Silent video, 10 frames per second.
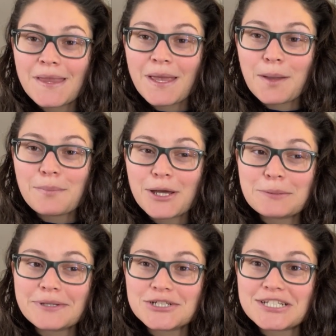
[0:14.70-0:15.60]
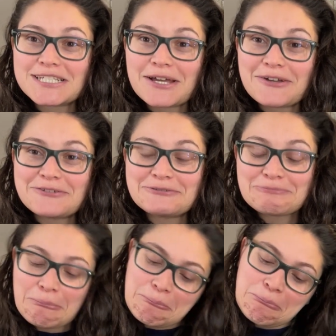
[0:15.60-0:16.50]
I bought a bunch of stuff.
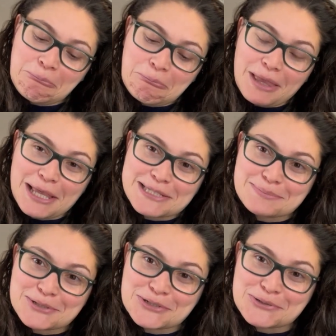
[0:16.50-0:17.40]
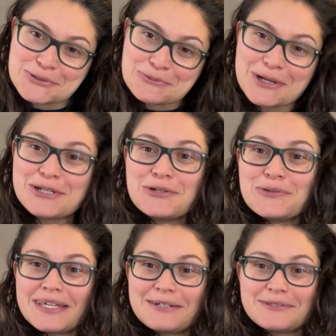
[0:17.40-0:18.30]
As per usual, I knew
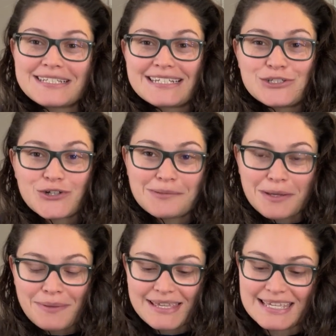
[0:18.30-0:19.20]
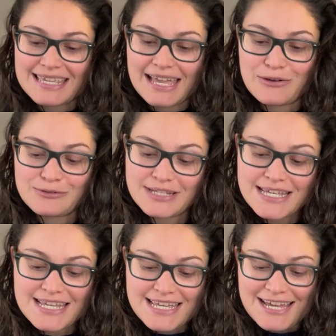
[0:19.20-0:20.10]
that I was going to drain my bank account
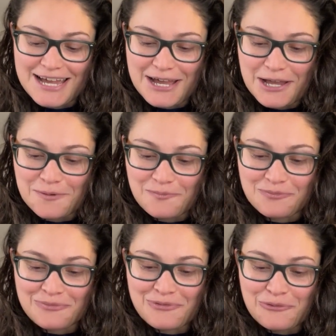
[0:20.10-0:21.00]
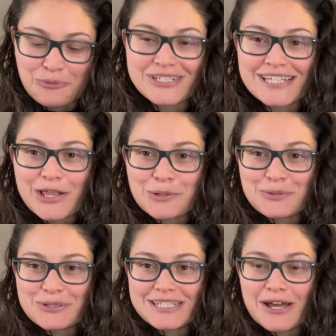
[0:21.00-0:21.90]
um, with Sailor
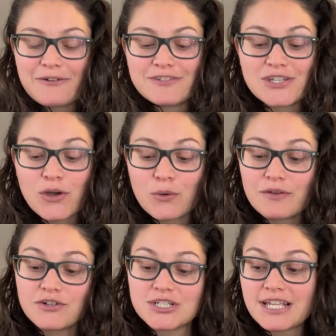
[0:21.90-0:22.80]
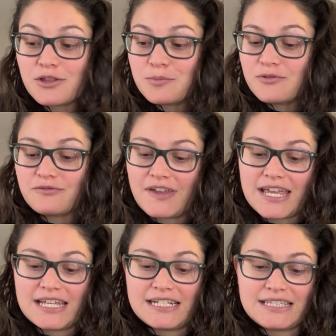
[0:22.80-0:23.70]
Moon stuff. So if you're a Sailor Moon
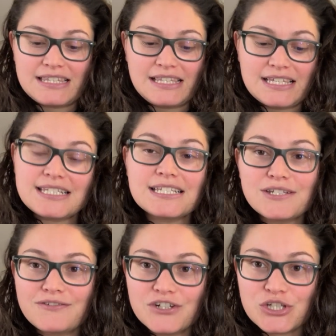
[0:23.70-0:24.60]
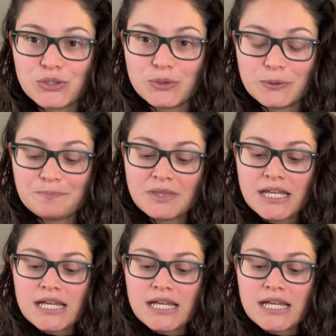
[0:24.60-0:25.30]
fan, this is for you.